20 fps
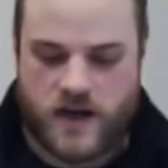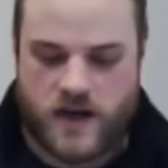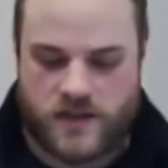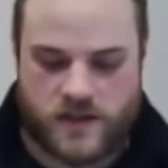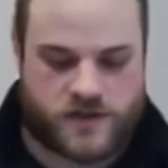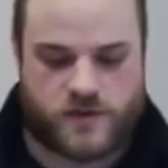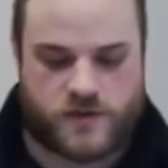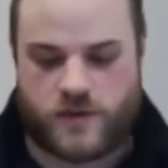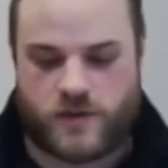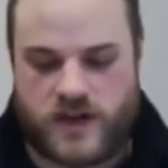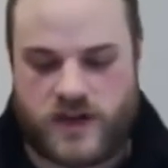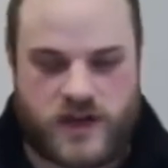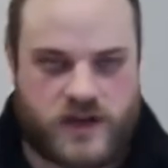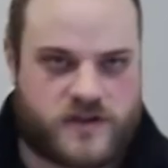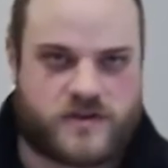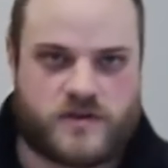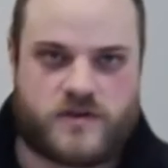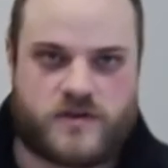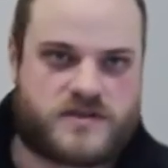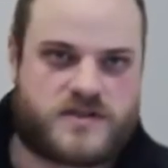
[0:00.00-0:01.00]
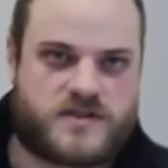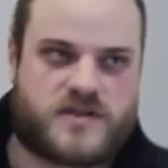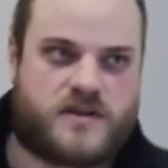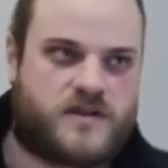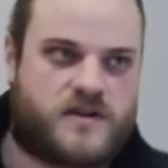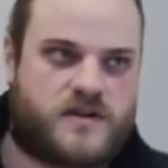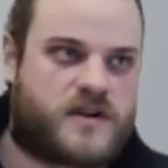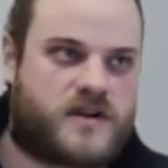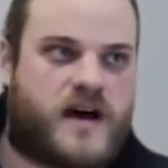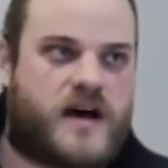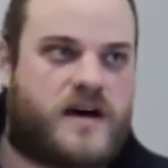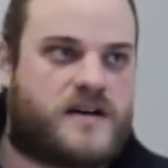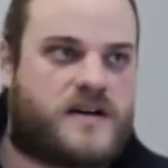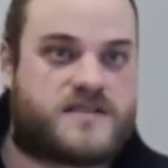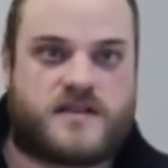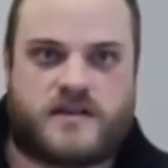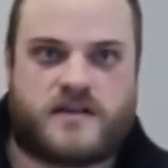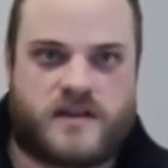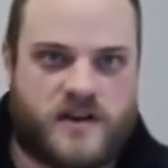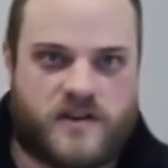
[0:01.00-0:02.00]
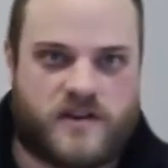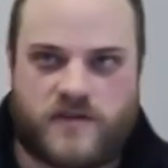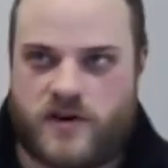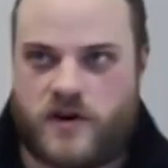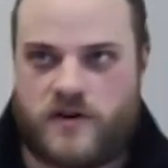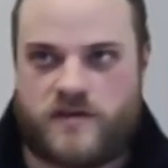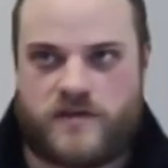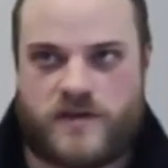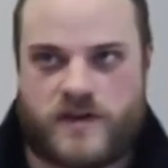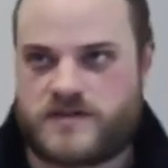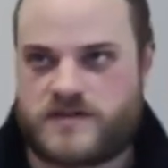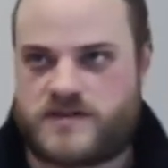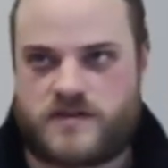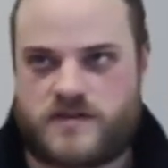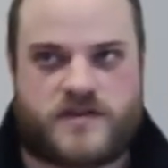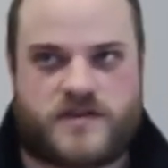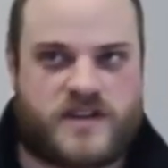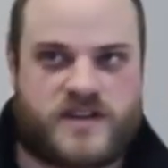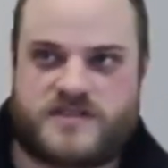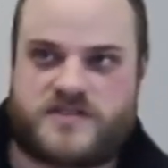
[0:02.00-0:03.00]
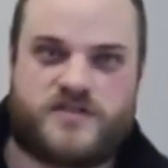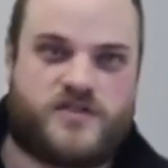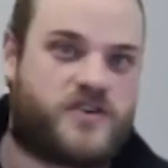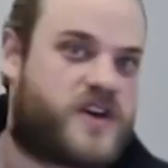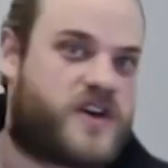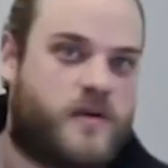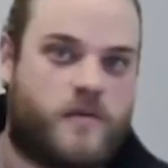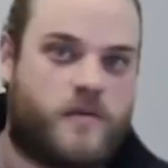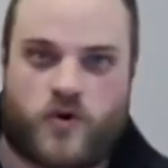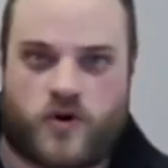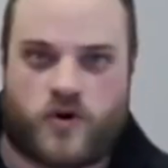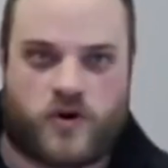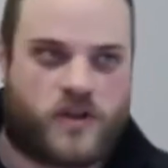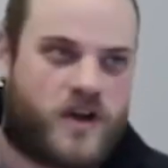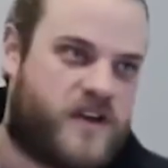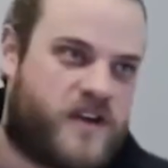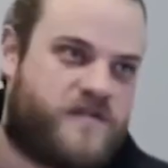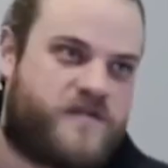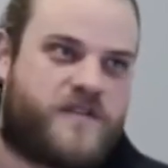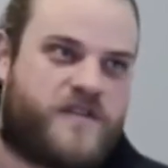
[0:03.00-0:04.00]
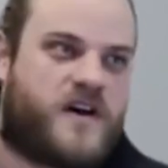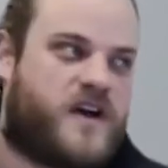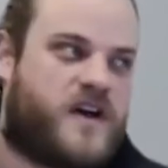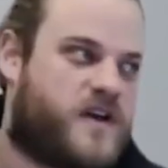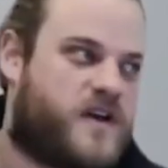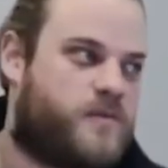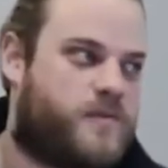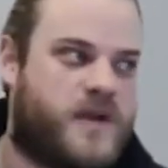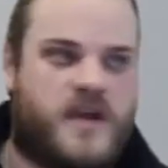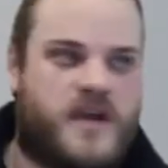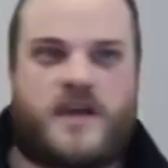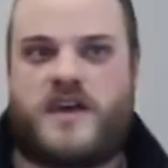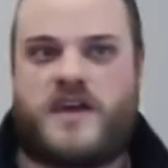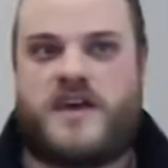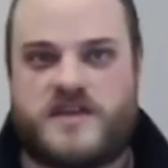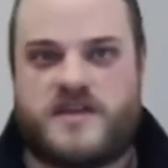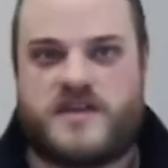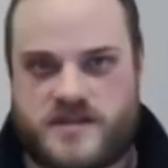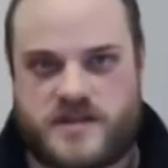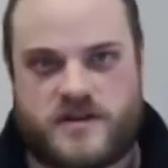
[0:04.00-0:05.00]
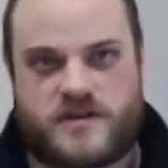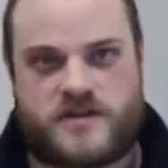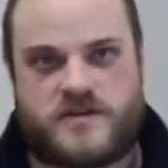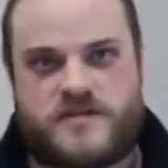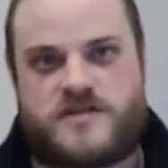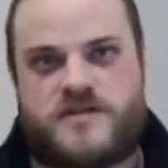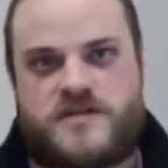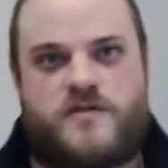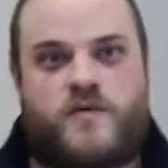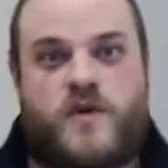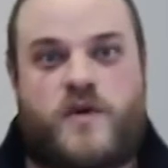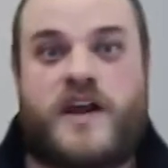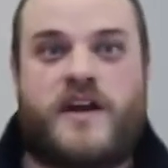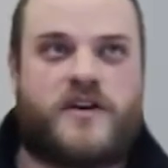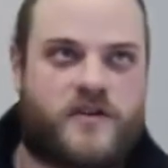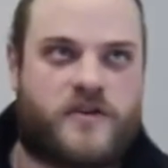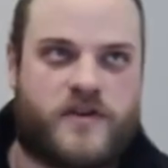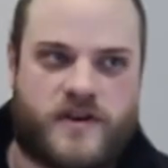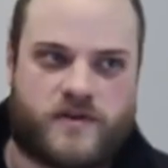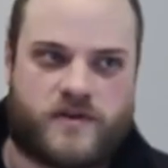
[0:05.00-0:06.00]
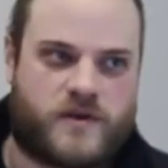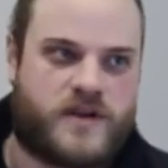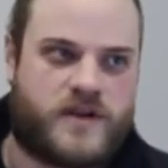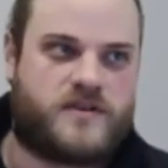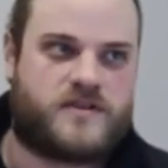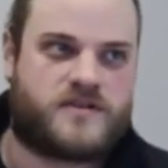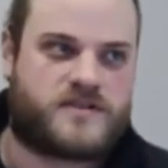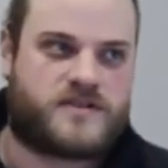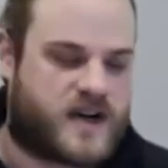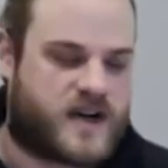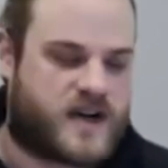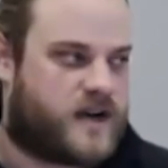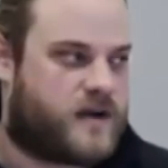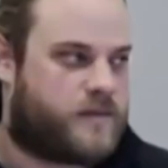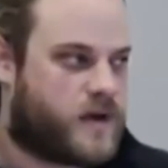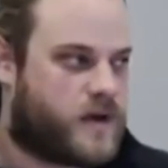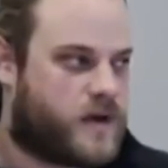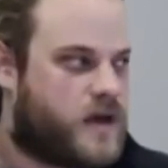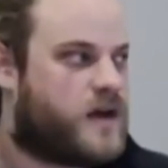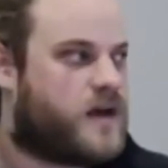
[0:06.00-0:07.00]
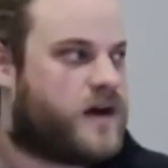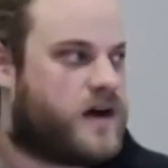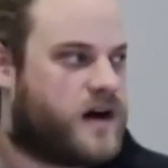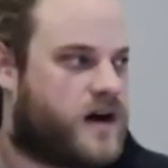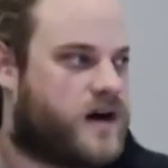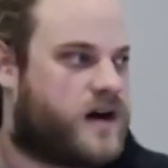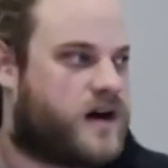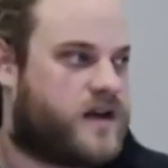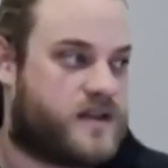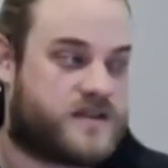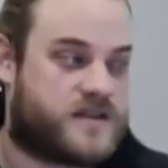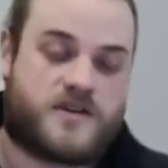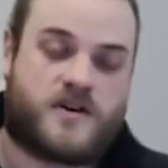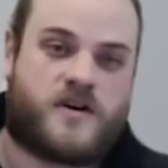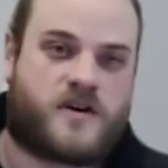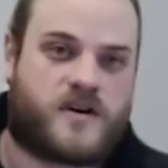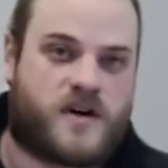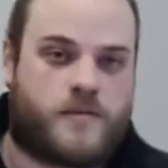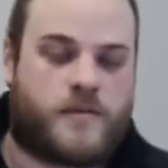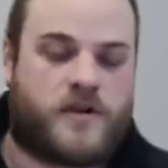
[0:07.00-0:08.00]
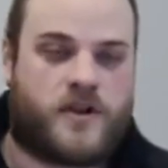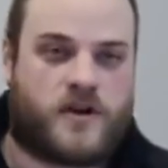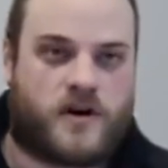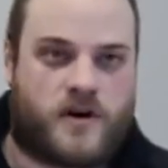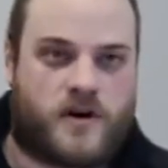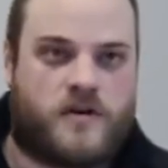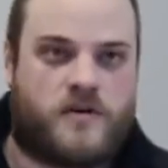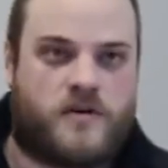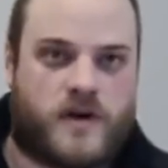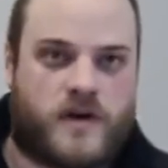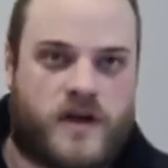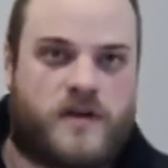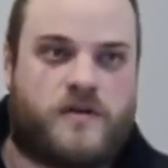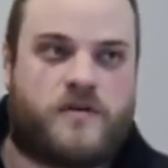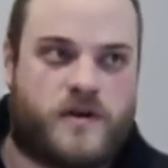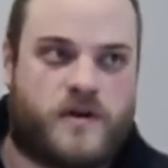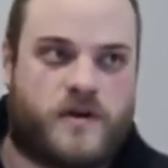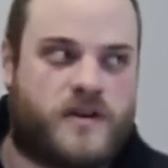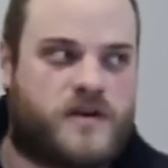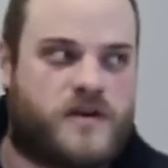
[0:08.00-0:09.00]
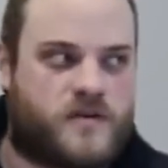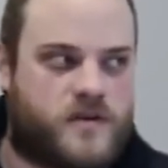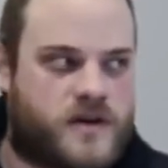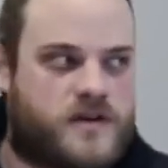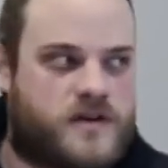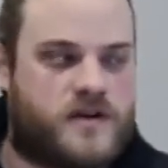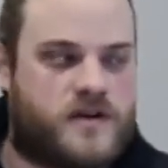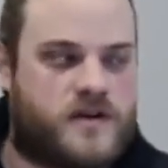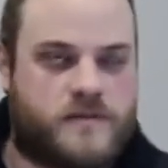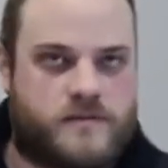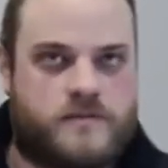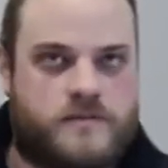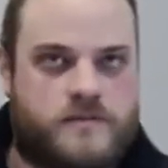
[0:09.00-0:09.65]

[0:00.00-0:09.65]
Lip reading: 3D tools that are constantly evolving. So things looking more lifelike, being easier to render in real time. It's all come a long way really quickly.